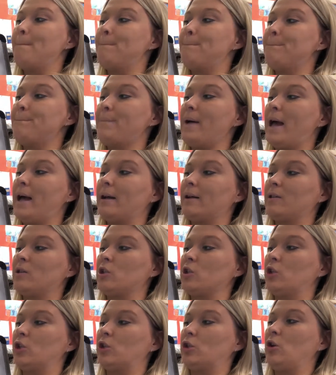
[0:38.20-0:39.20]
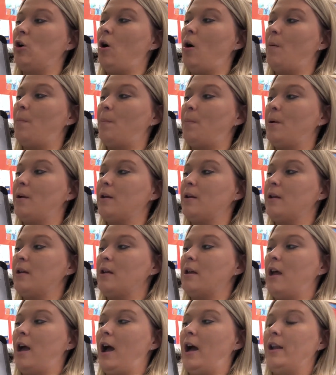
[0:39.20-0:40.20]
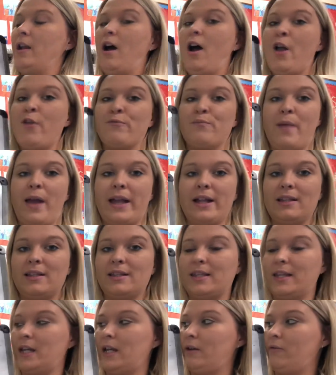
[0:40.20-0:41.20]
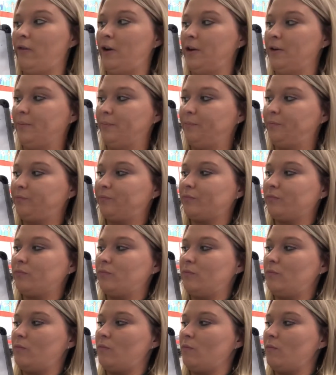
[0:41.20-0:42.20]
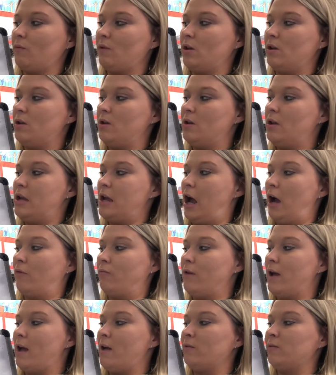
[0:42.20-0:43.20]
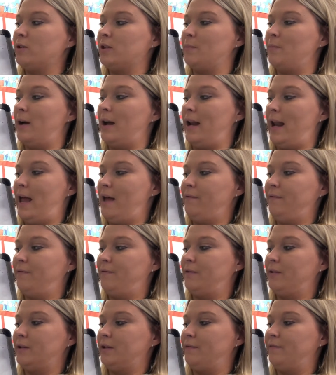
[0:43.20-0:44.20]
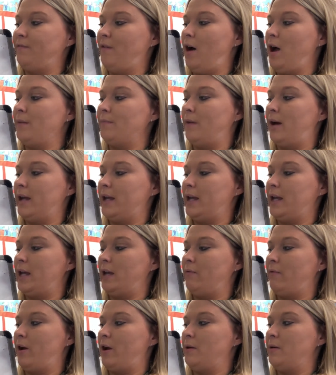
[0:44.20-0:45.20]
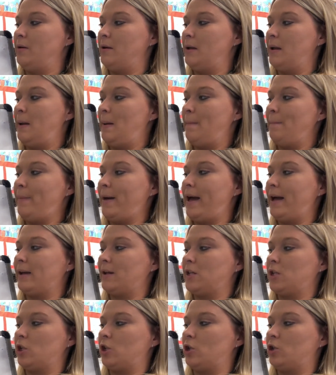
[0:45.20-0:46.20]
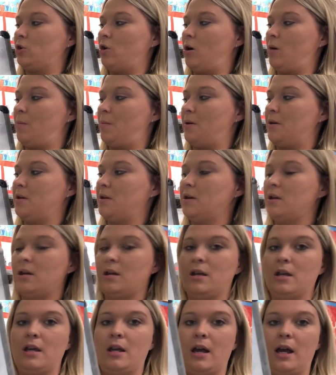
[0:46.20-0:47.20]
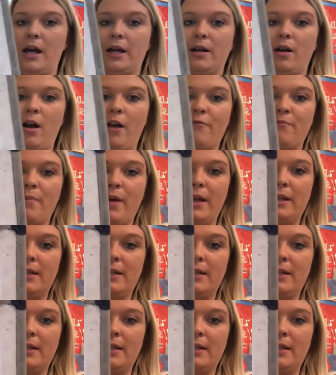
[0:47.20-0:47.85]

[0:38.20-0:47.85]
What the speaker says: back to the top, and I've made 0. Around to my left to find my hero, back to the top, and I've made